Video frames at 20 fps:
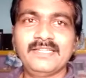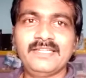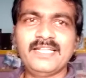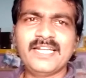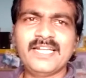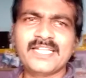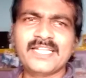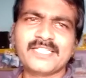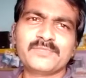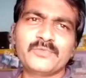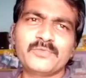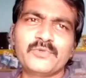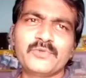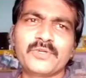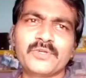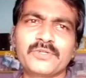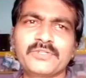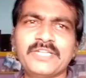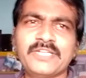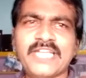Let us move
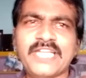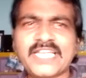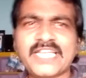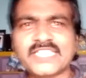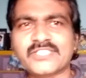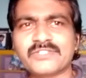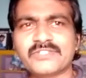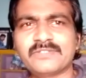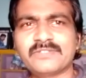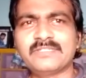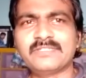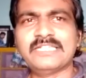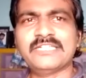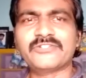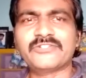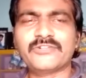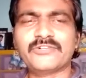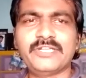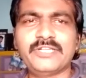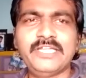on to the next
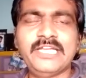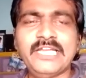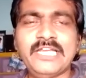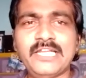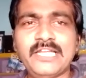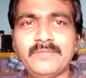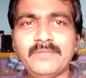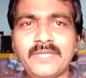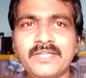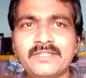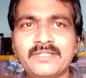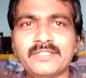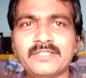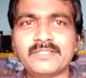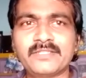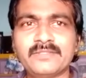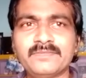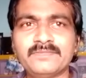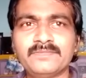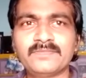literary element.
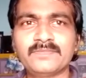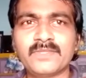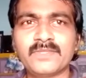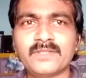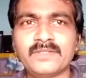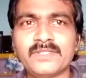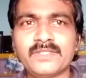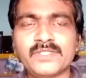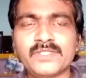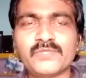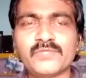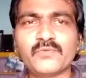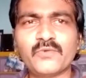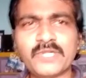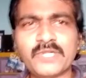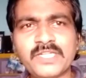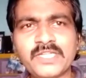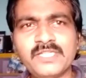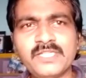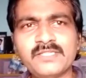So
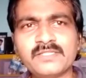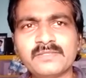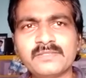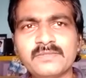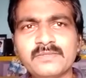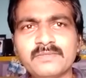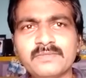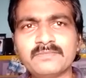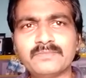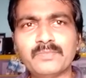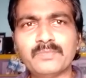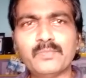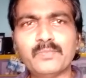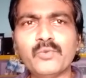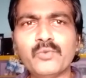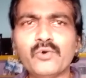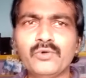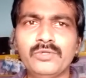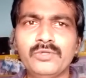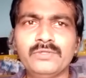what is
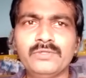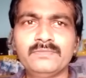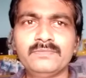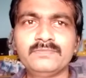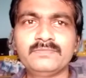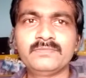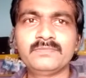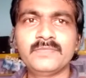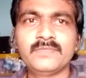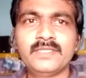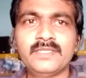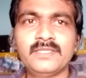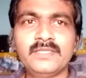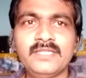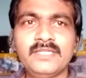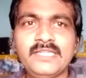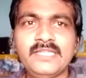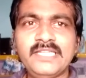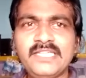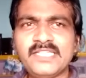mood?
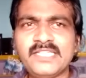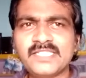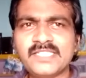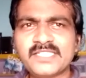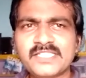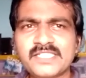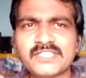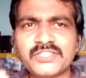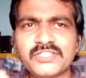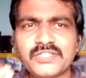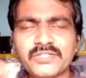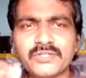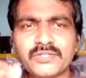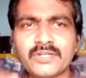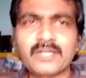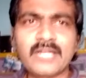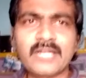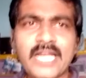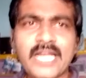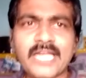It is a
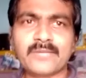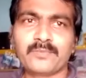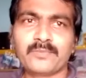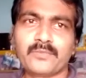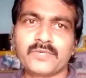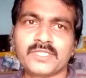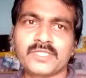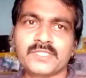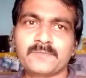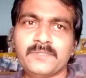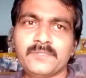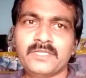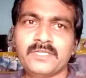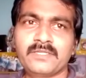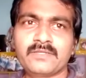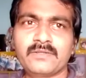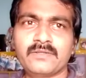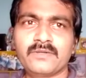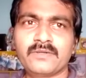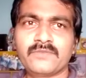general
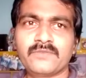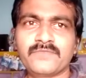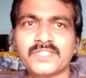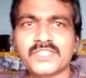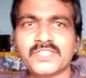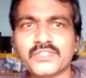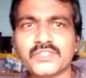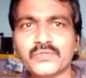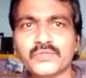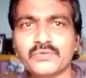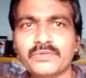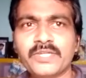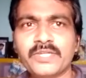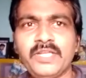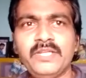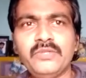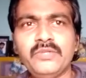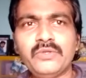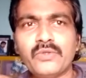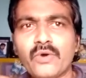atmosphere of a
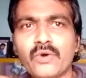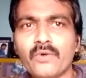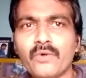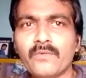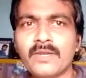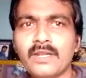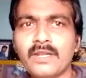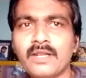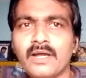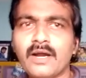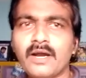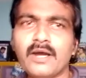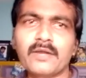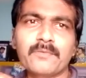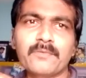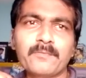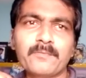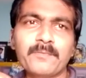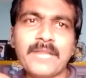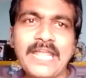story, novel,
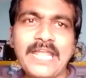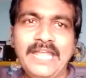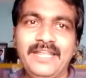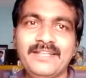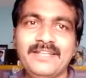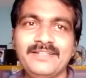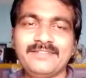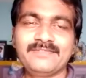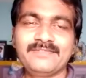or play.